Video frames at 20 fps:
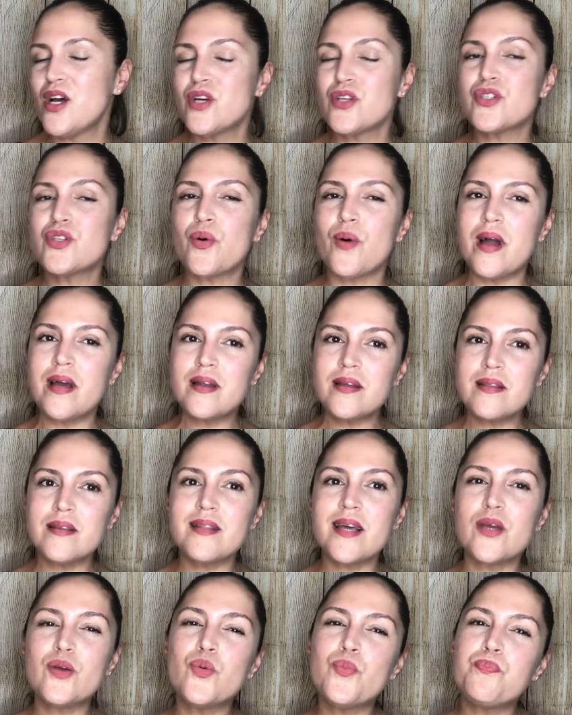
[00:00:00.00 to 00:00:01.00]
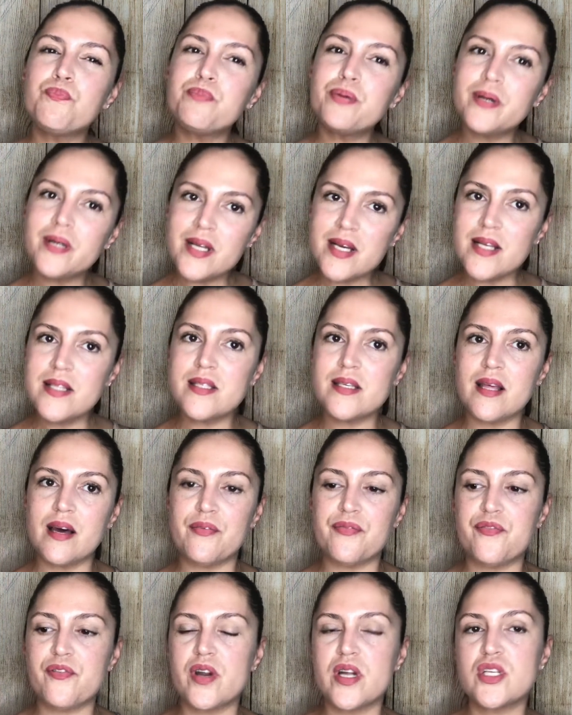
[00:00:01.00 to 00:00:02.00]
So anything that you put into
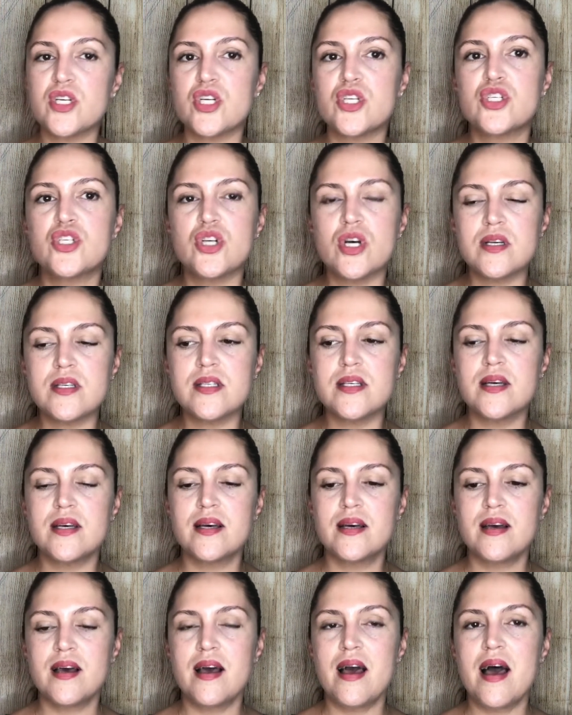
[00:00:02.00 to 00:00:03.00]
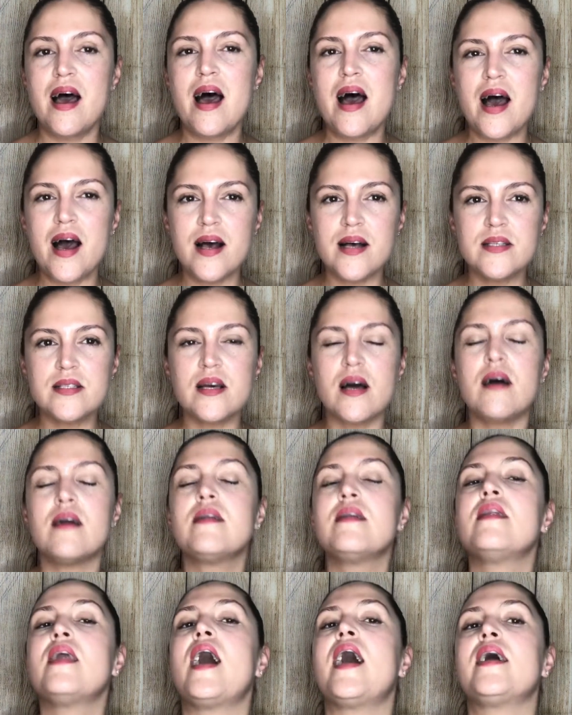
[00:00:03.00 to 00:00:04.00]
that fridge, it just has a
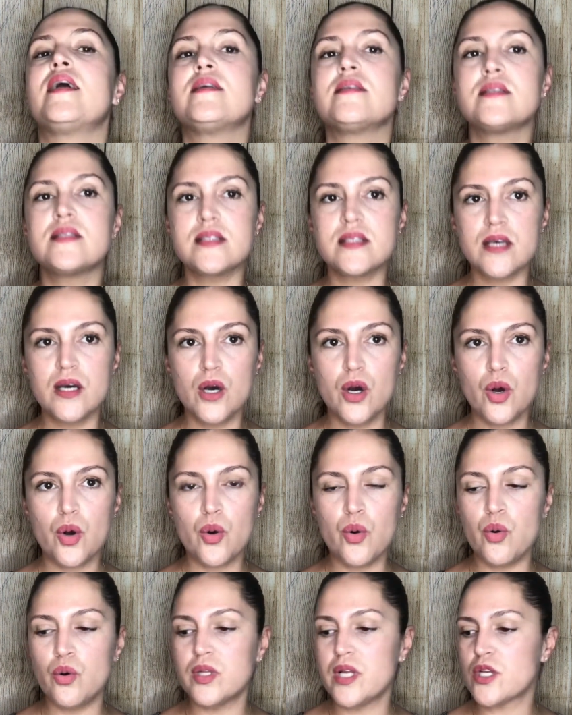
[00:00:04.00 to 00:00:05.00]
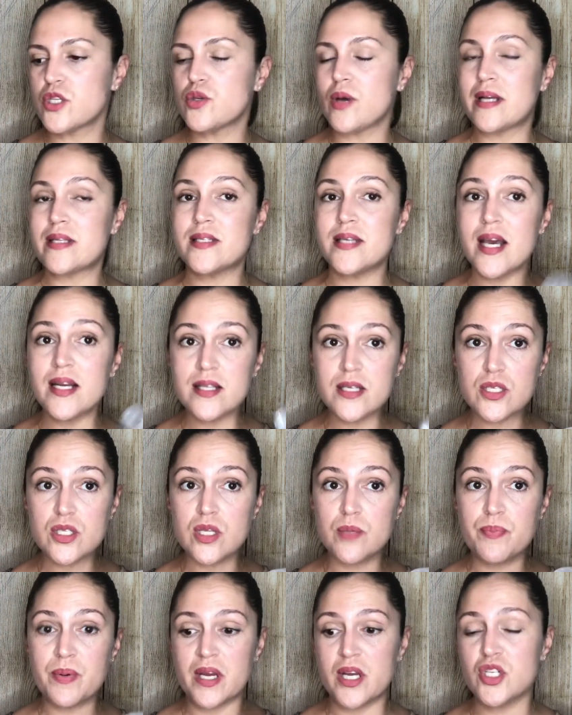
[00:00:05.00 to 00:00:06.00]
nice cooling. So I take this to
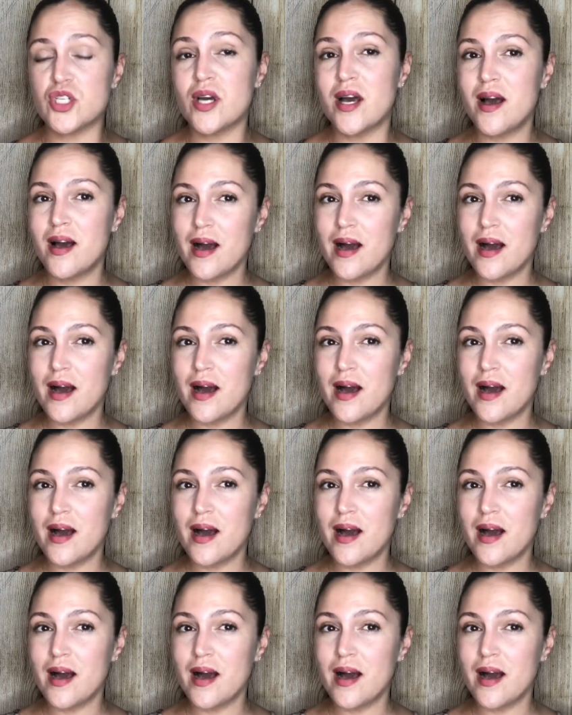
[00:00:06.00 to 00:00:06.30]
the beach.